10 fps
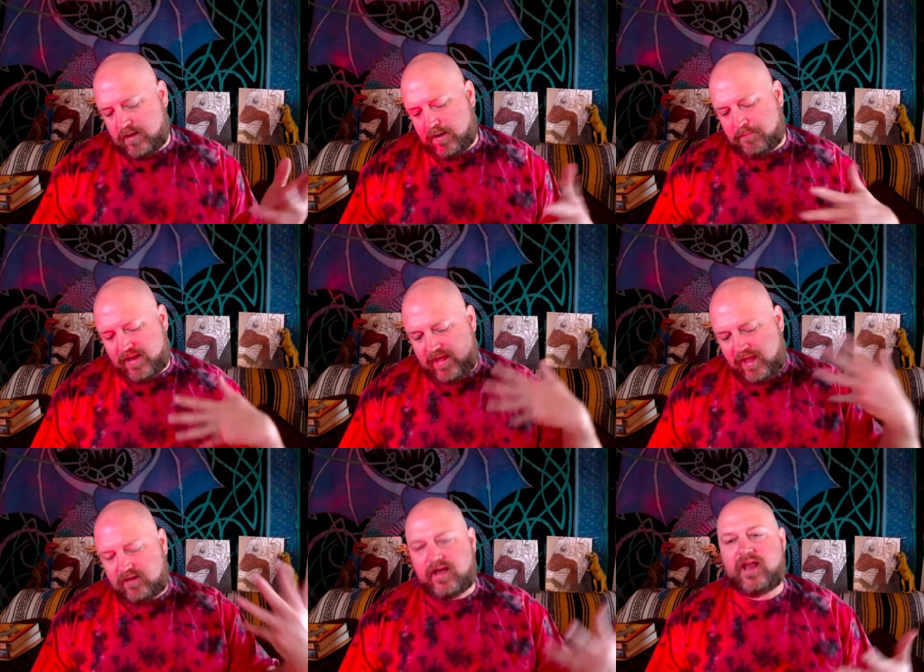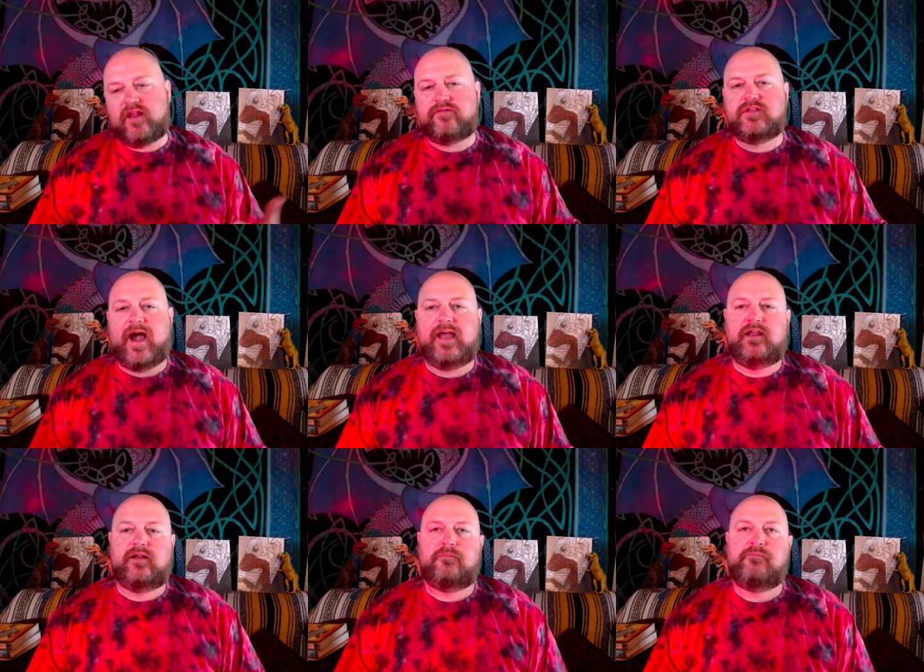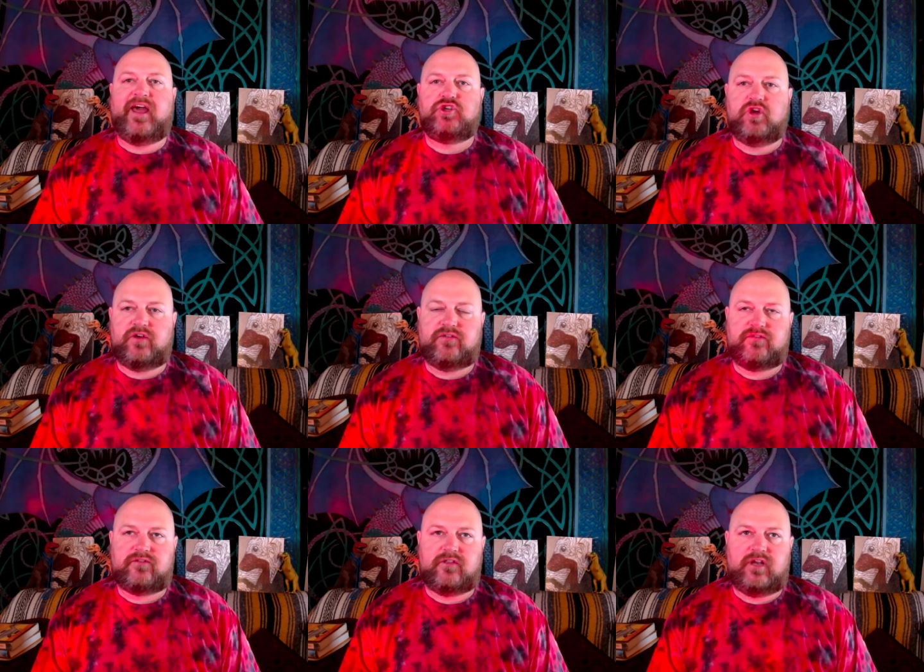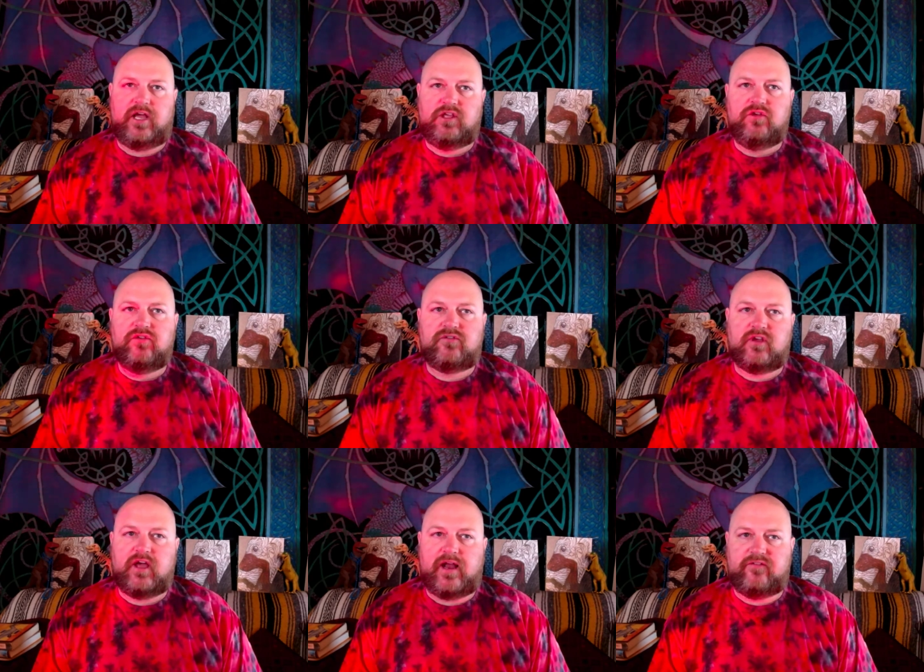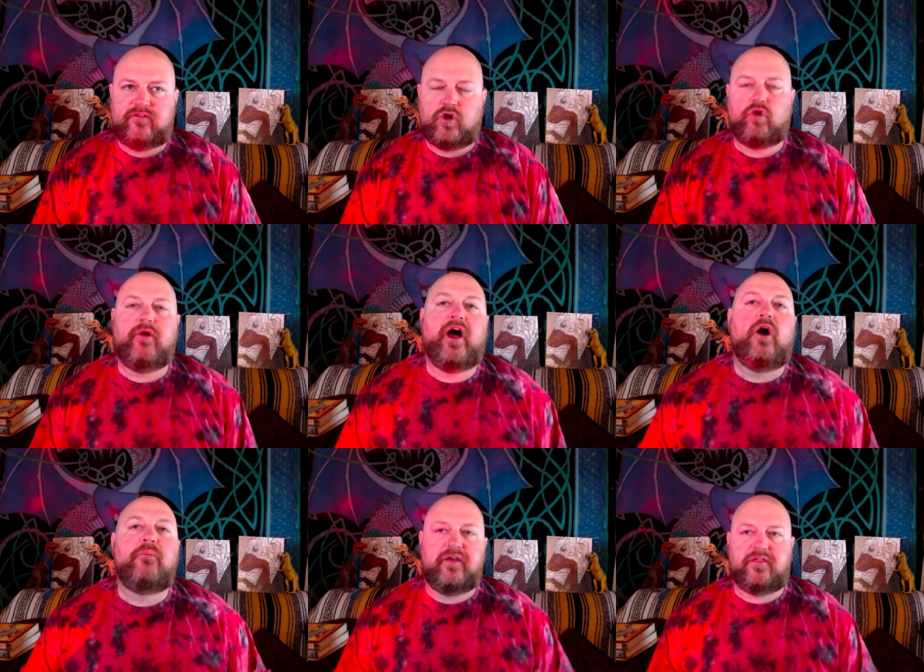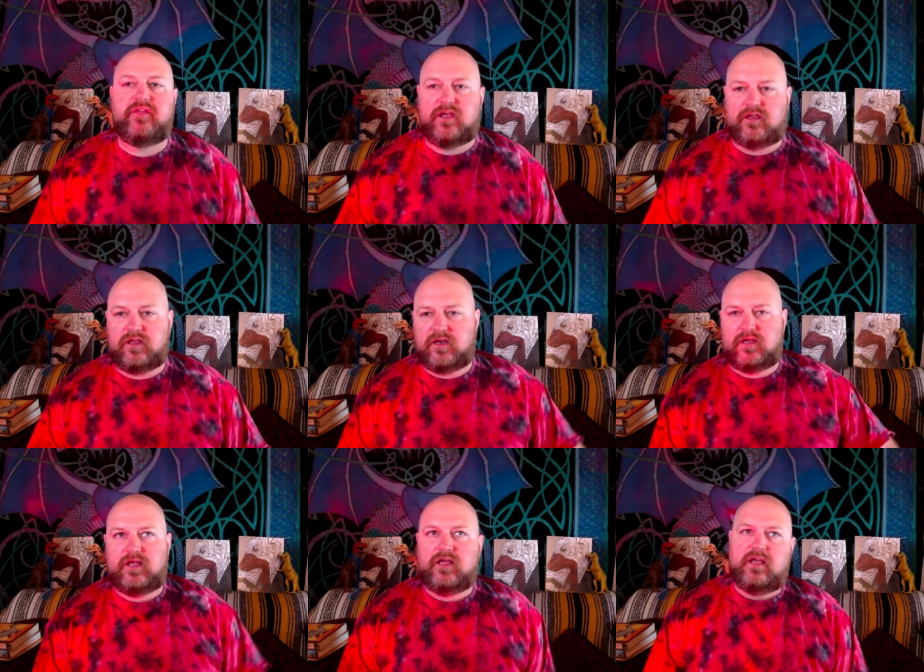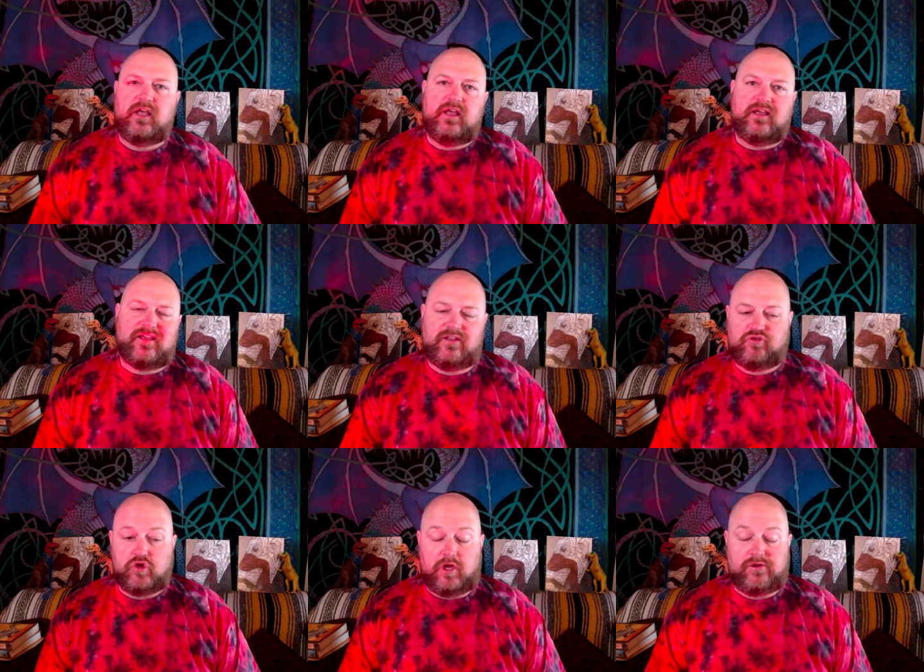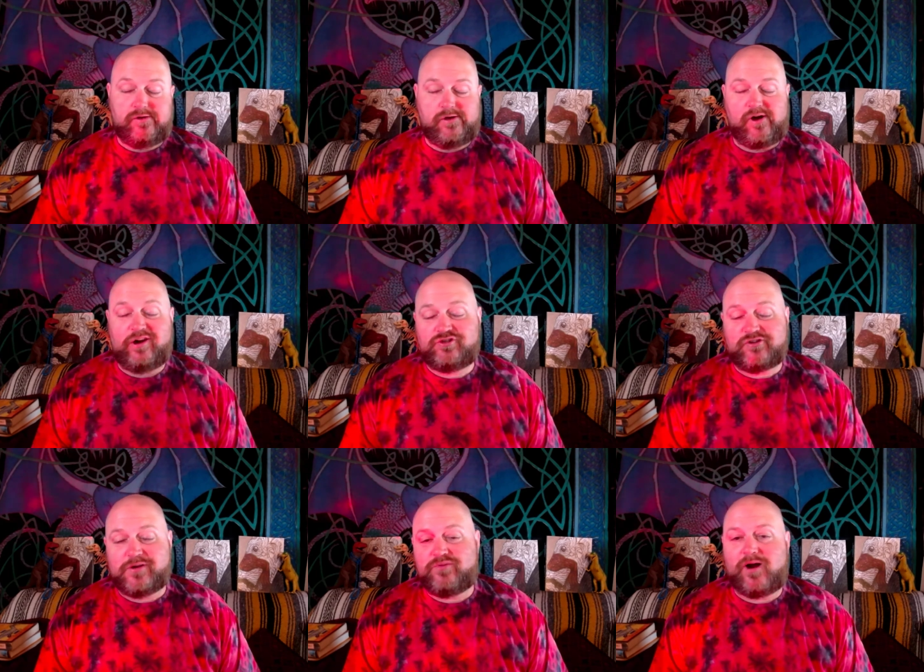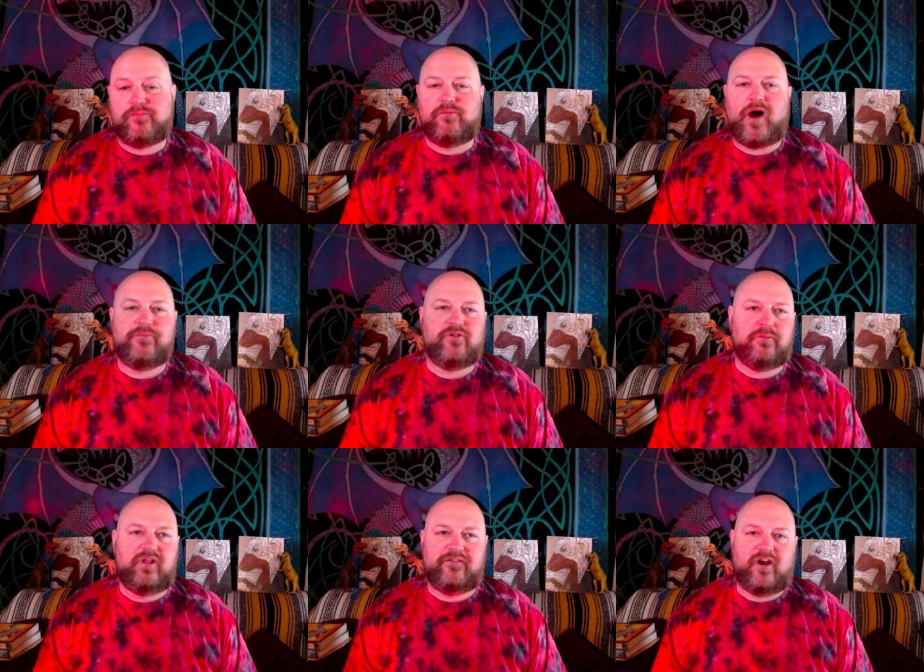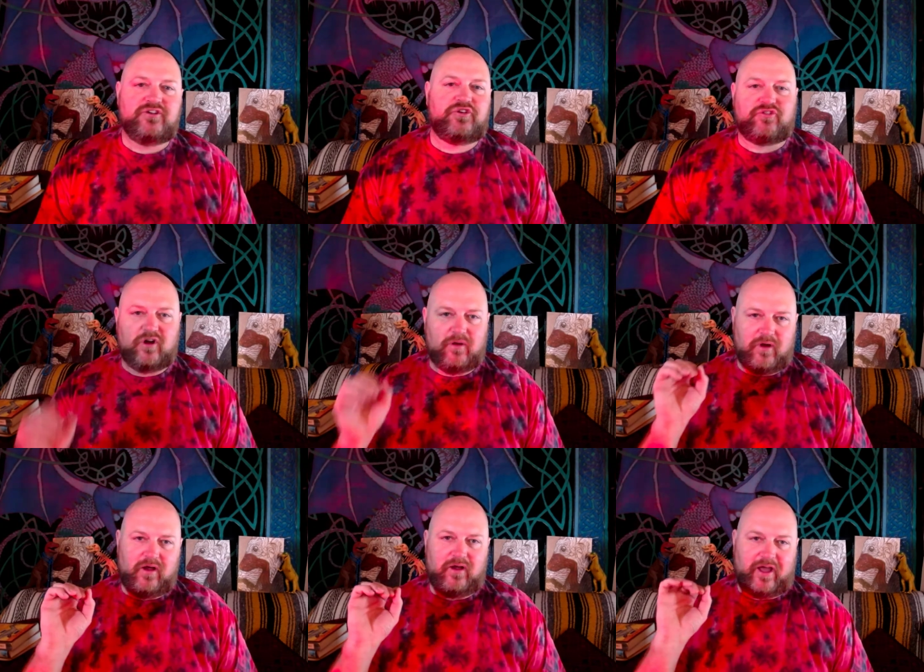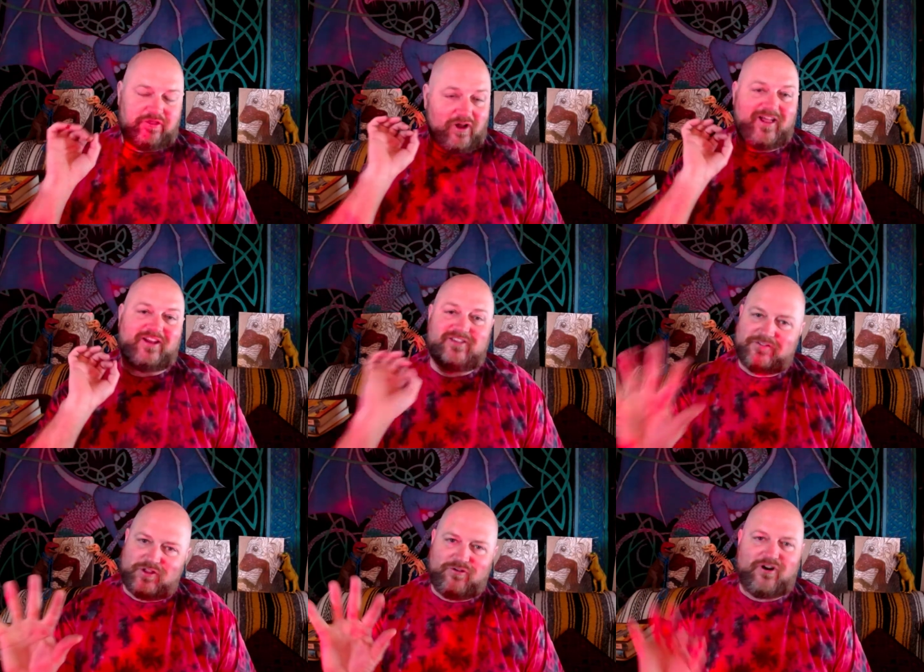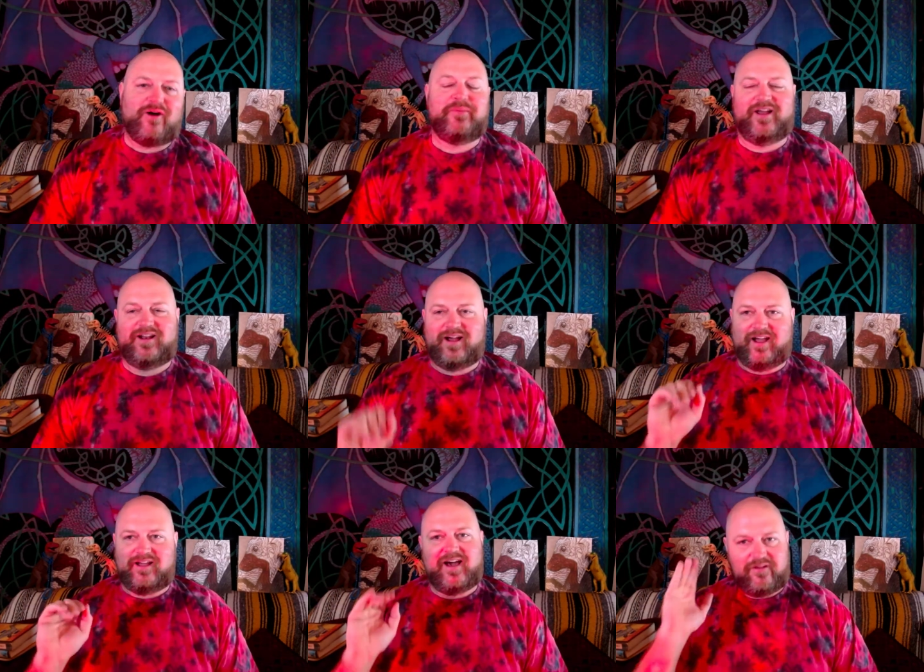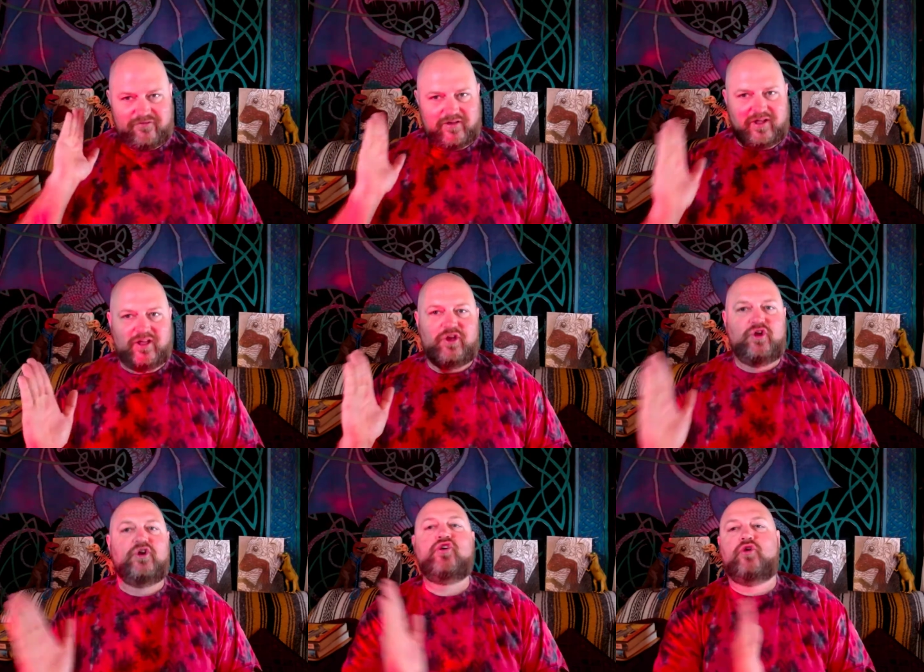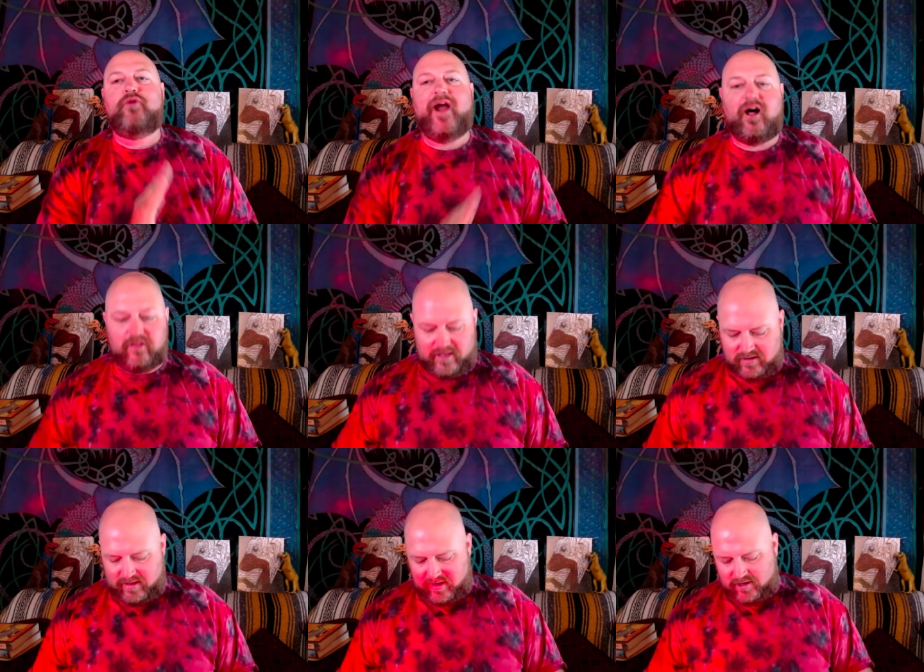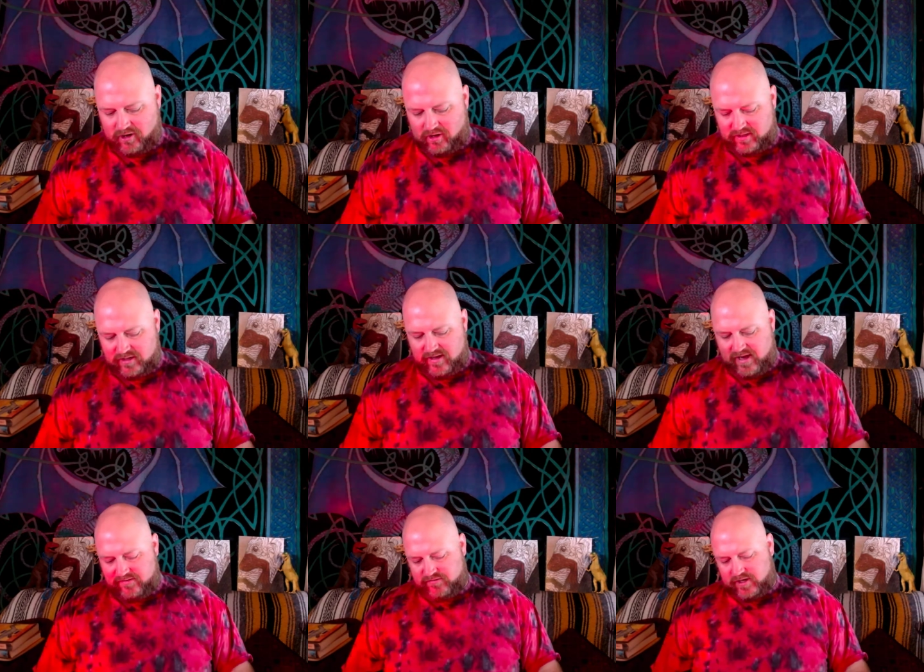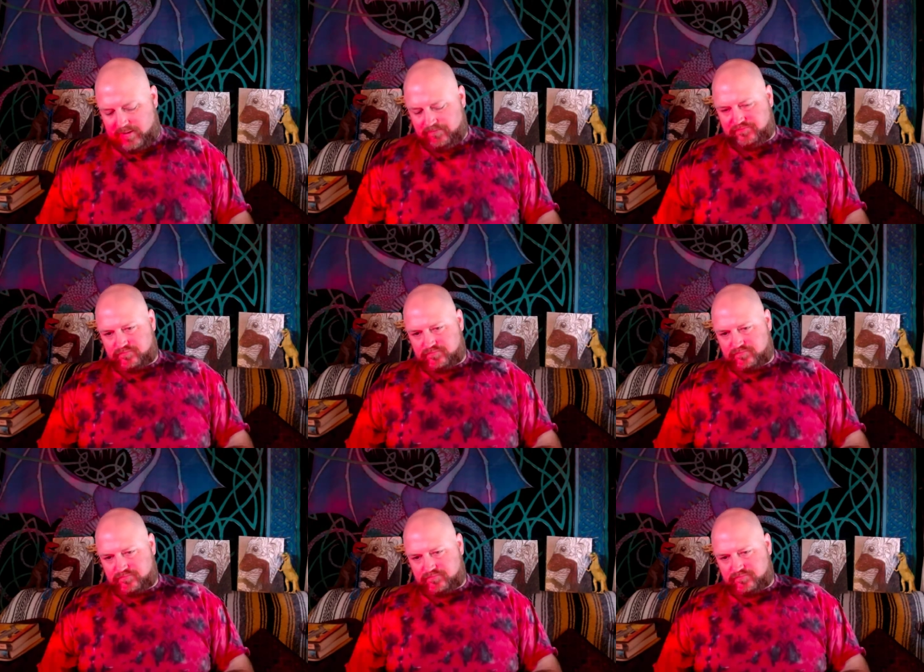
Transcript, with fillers: my eight kind of guided metrics that I use to kind of corral my thinking, because contrary to popular belief, I don't just throw, I throw a lot of stuff at the wall, but I kind of corralled it, and I called it kind of um,